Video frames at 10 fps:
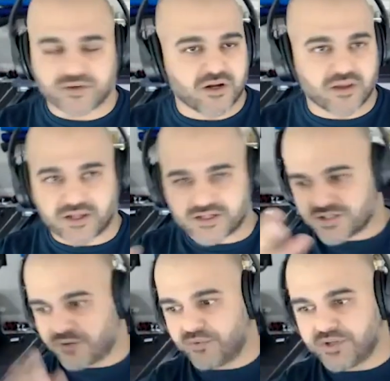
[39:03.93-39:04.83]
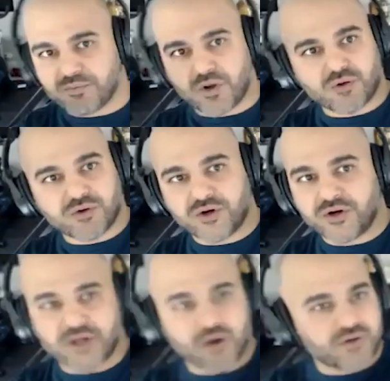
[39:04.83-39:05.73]
like it's a Rimo
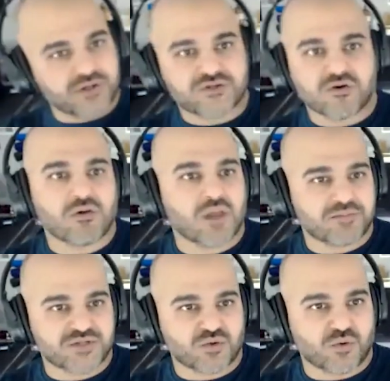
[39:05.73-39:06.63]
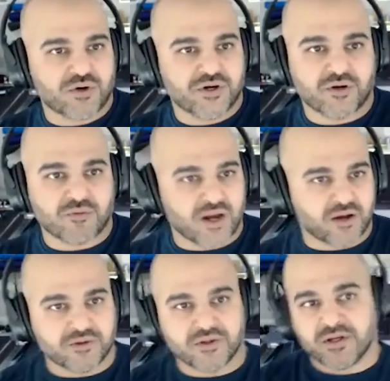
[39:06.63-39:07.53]
Nerdio ControlUp story
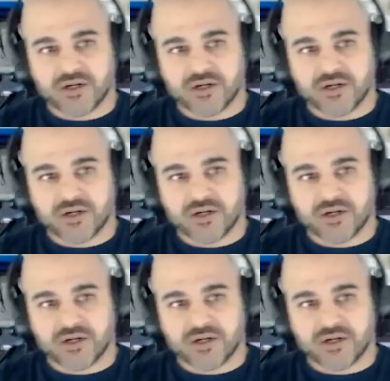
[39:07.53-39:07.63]
around